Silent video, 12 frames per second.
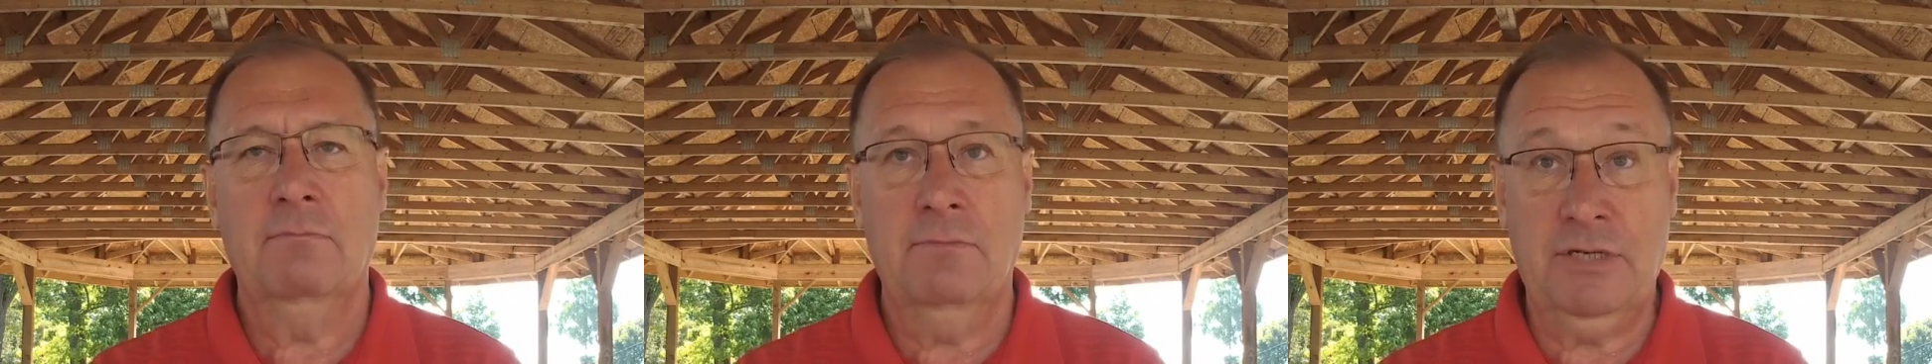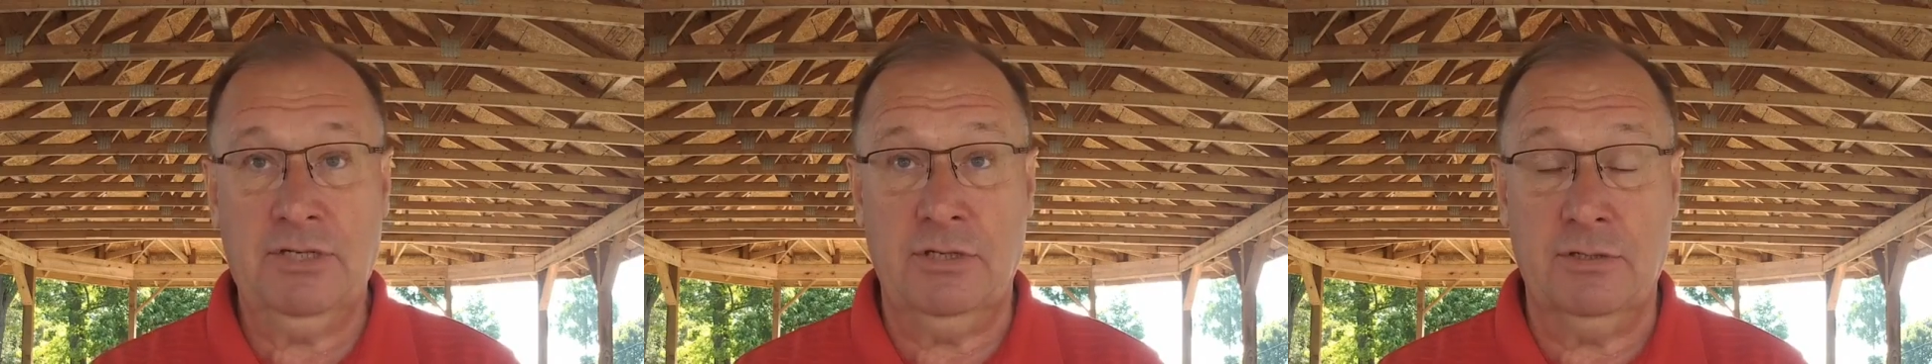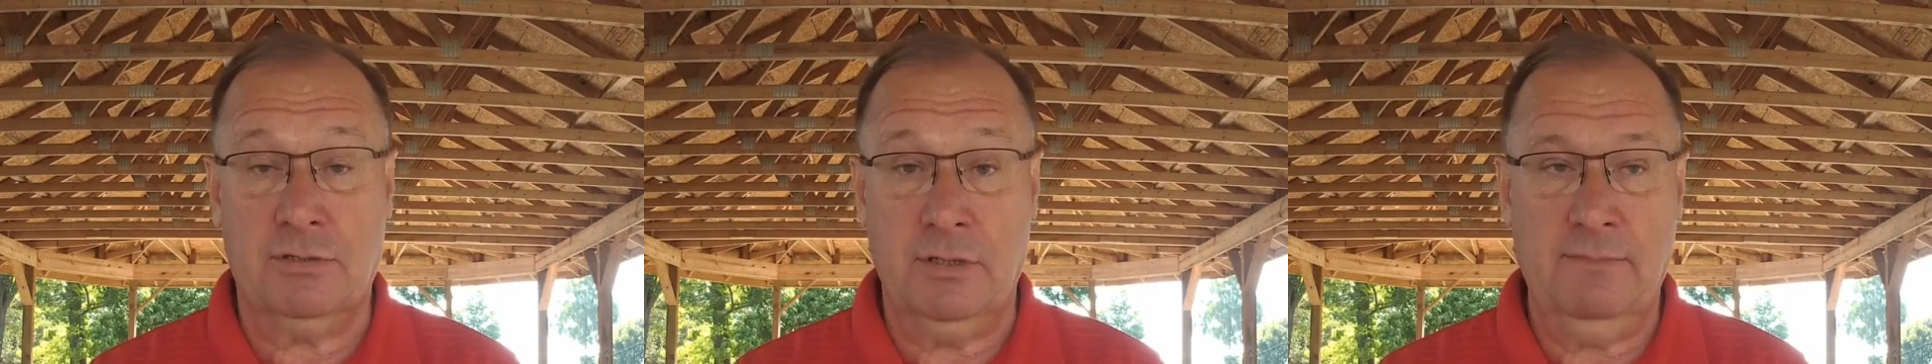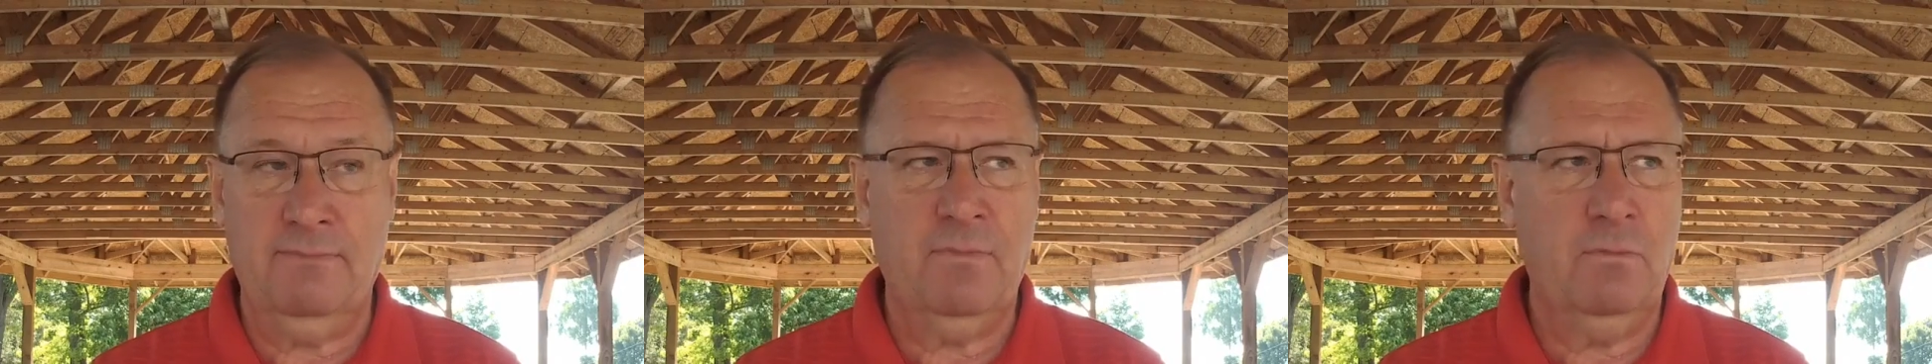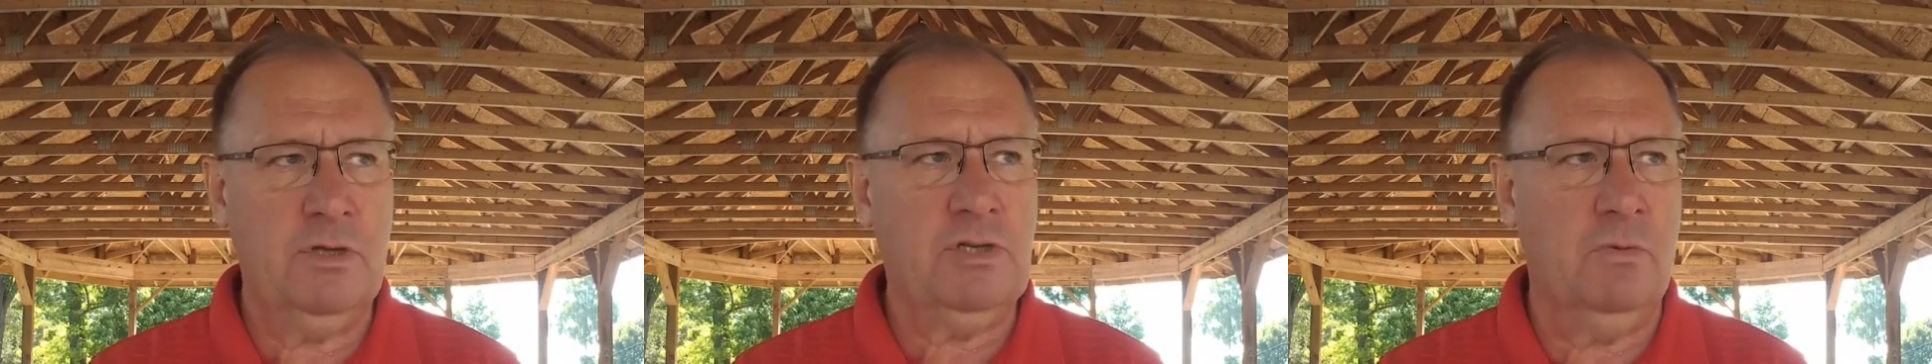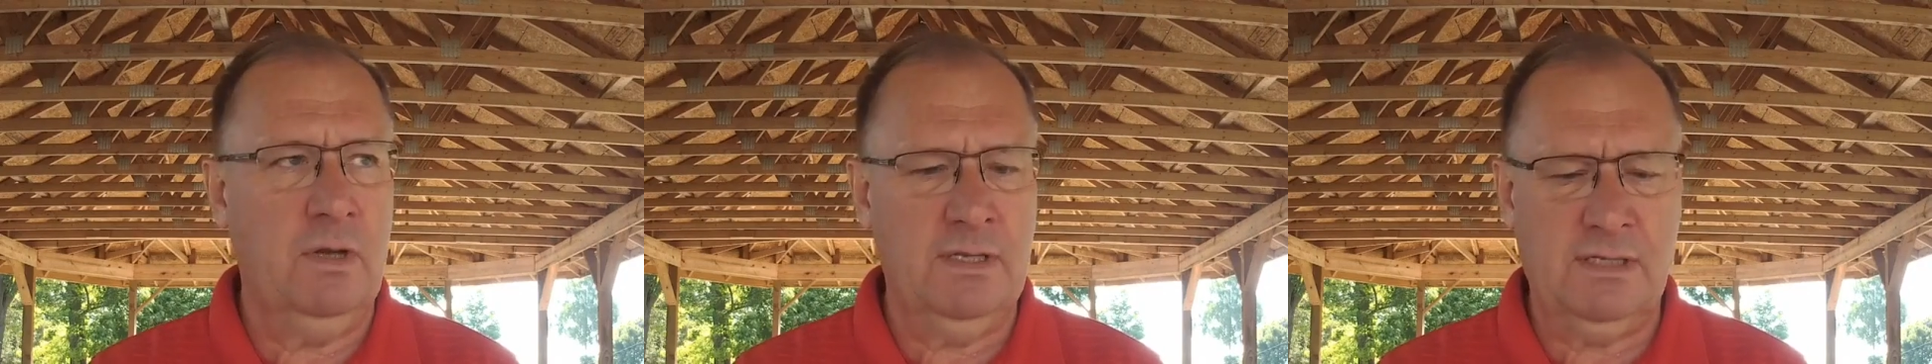mission trip, which
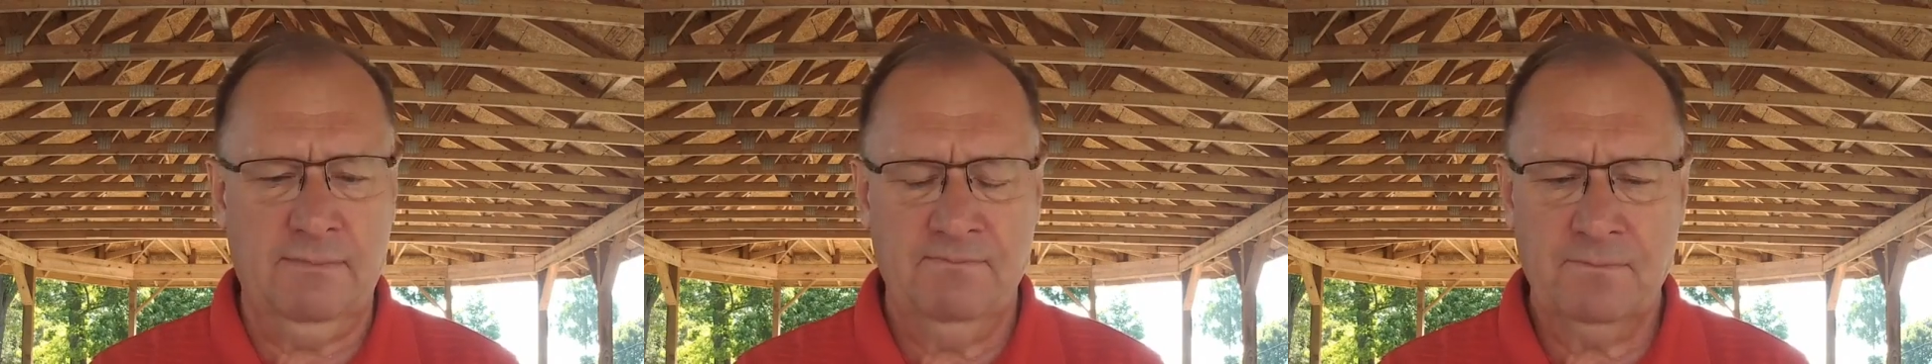was